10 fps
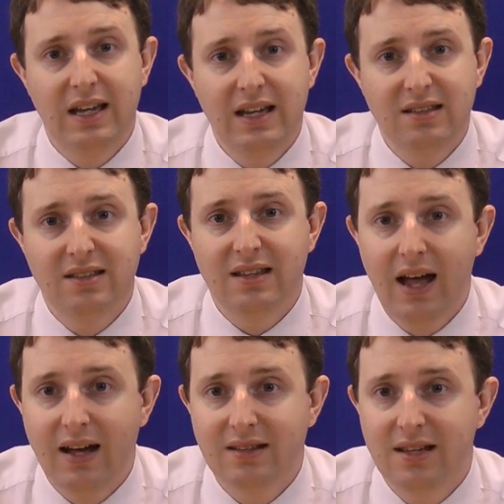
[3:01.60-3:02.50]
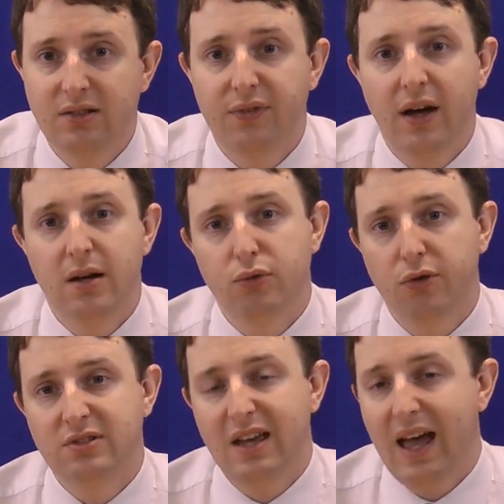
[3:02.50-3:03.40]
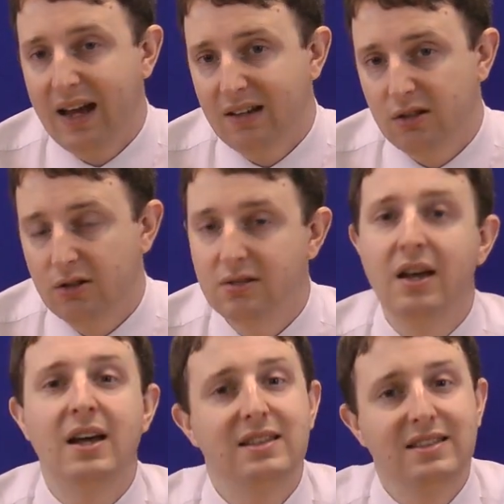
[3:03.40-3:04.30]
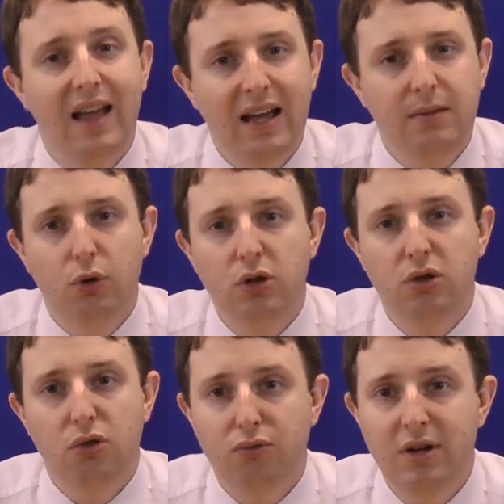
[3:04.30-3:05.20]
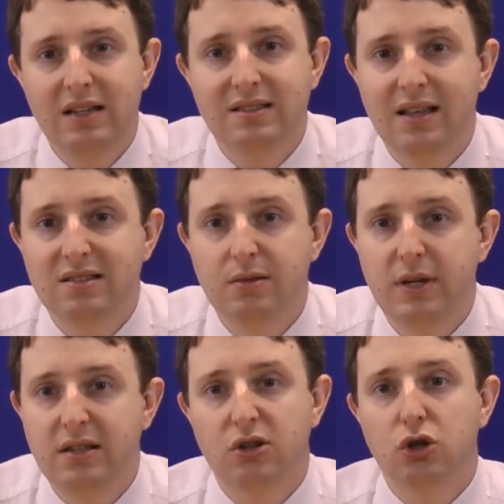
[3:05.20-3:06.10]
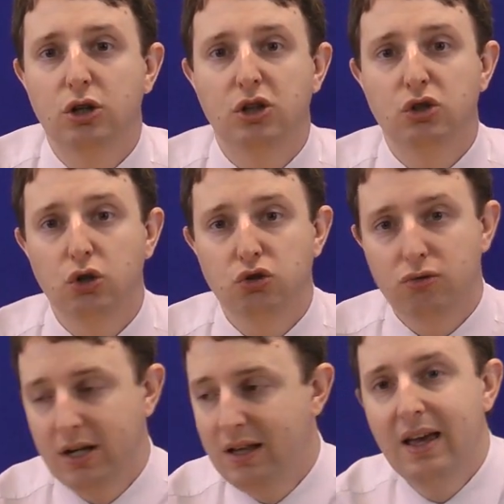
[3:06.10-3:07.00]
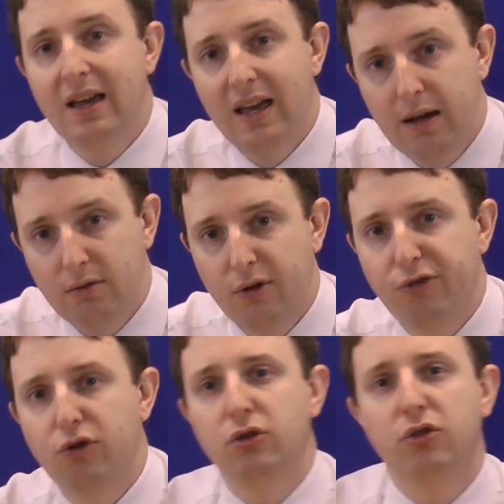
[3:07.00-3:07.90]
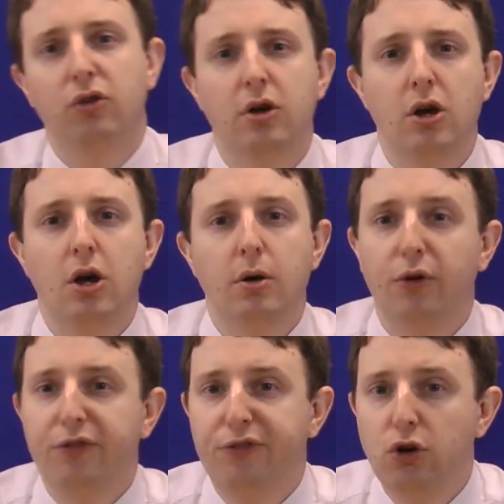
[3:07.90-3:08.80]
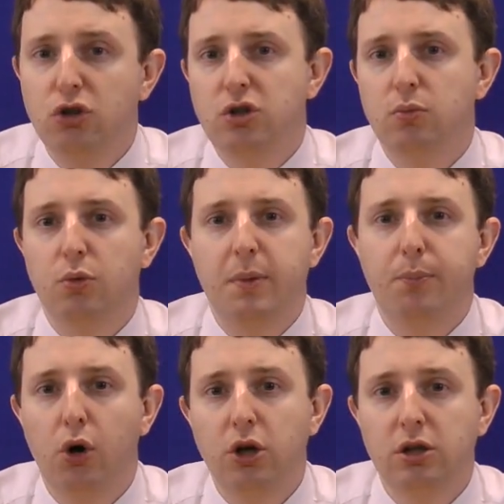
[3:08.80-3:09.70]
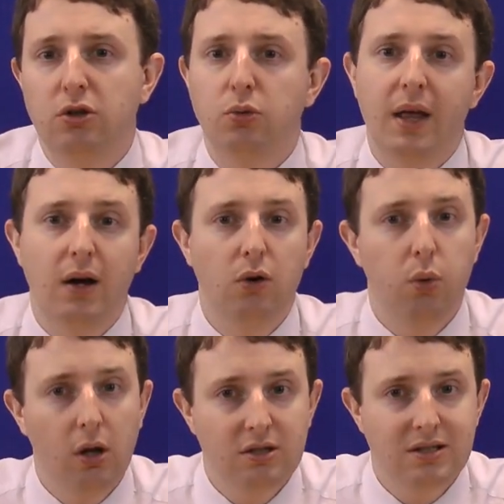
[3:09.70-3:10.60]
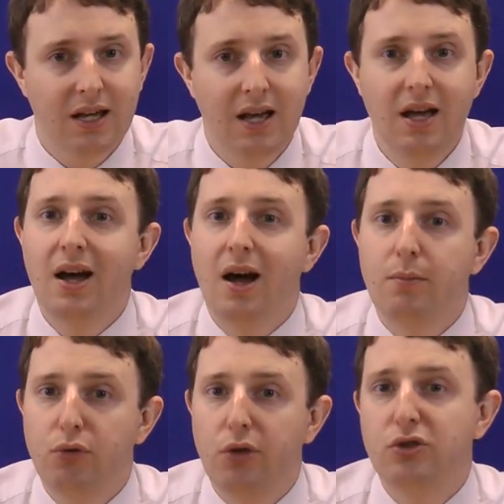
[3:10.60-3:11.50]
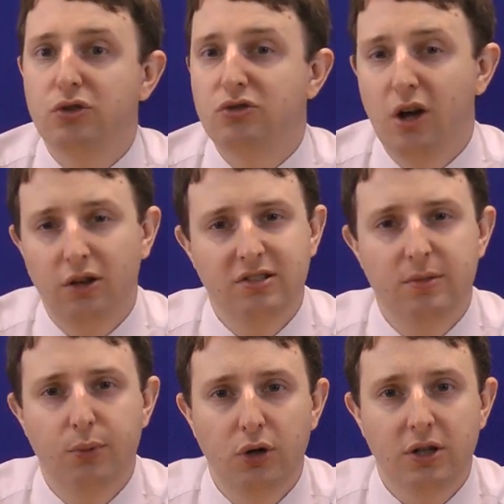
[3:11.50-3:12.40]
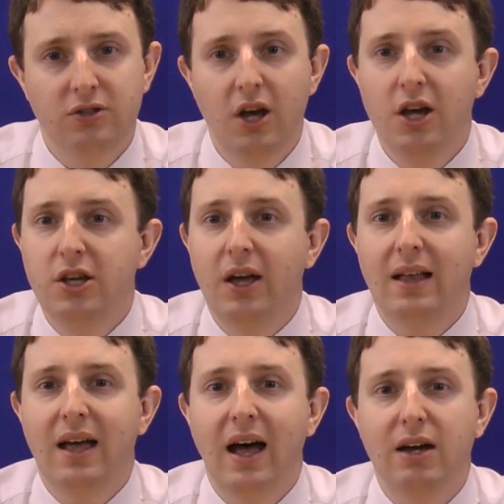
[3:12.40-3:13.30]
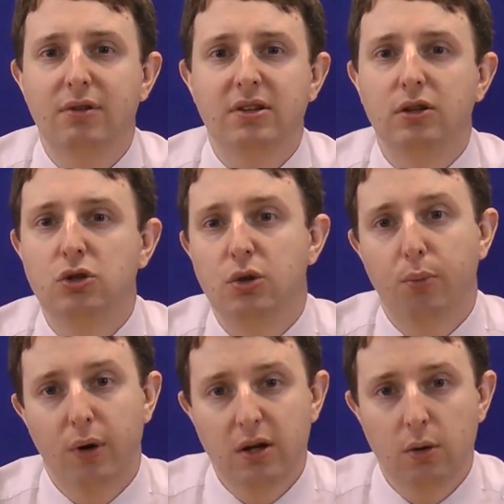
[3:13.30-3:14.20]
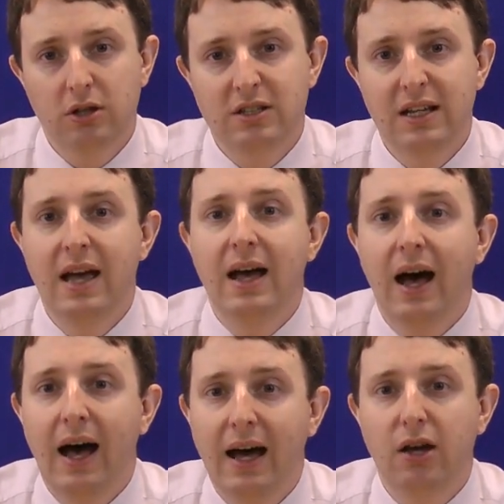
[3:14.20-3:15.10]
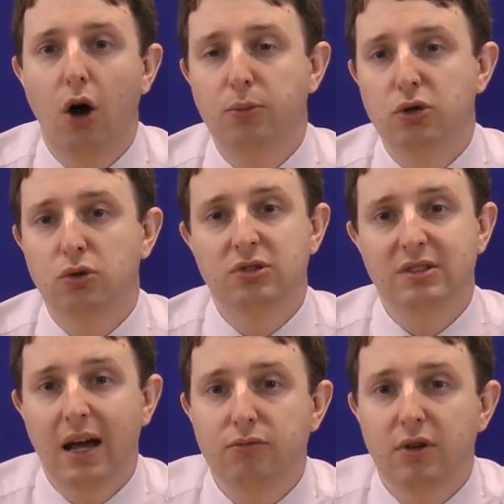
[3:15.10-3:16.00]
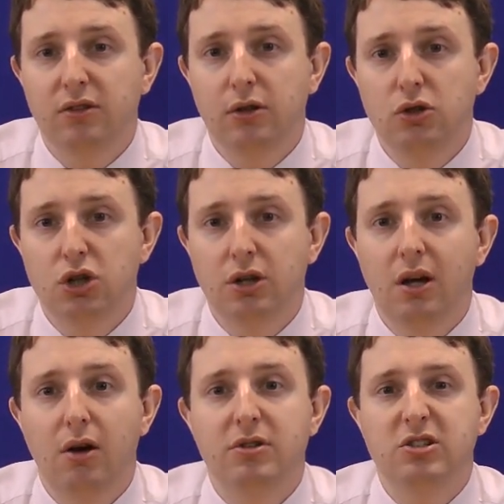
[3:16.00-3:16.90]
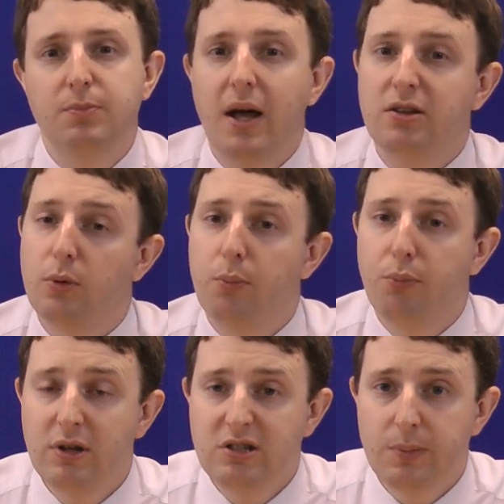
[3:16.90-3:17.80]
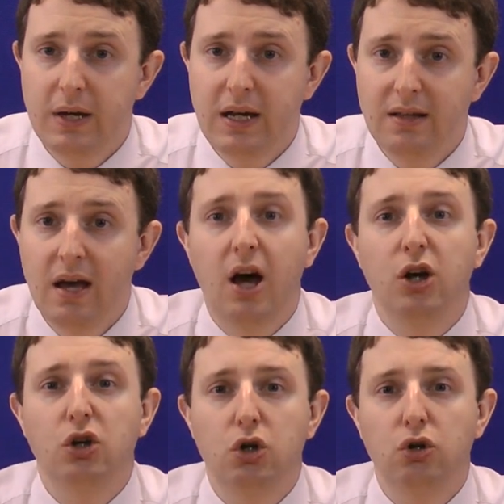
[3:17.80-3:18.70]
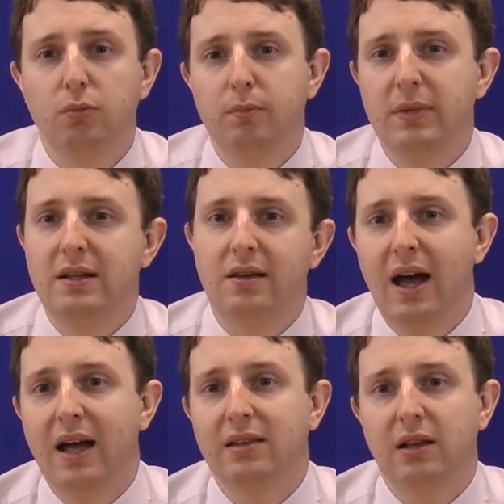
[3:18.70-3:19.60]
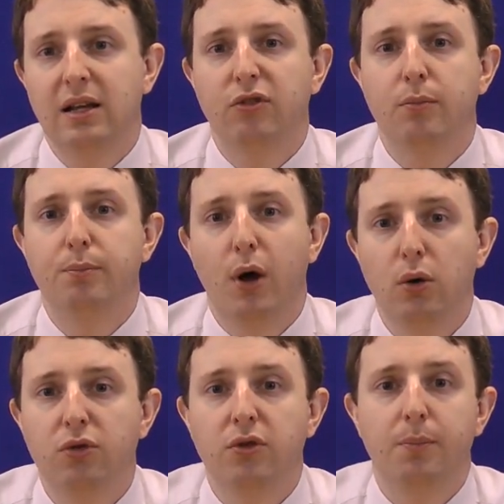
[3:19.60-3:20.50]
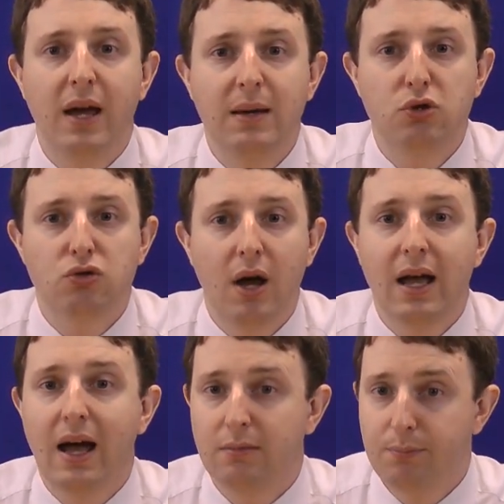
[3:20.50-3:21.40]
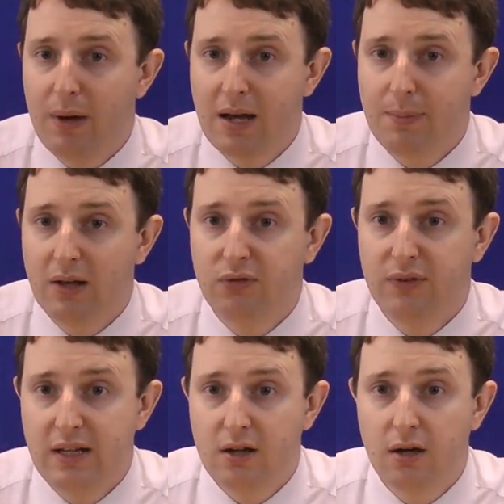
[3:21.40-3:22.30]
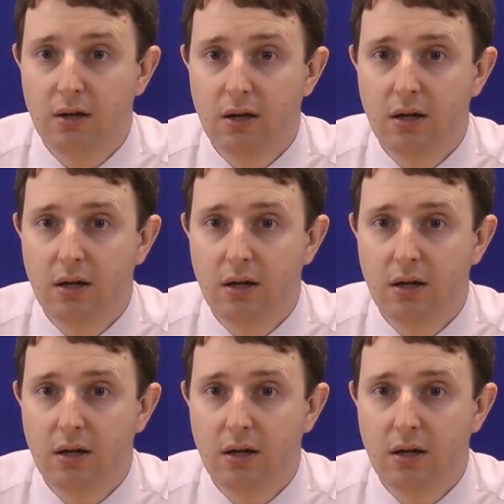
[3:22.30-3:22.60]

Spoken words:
easy to access via Brother's excellent 9.3cm colour touchscreen here at the front. But function would be pointless without quality, and Brother does not disappoint. You get high resolution print quality, high optical scan resolution, a respectable print speed and good media handling from both the paper tray and bypass feeder.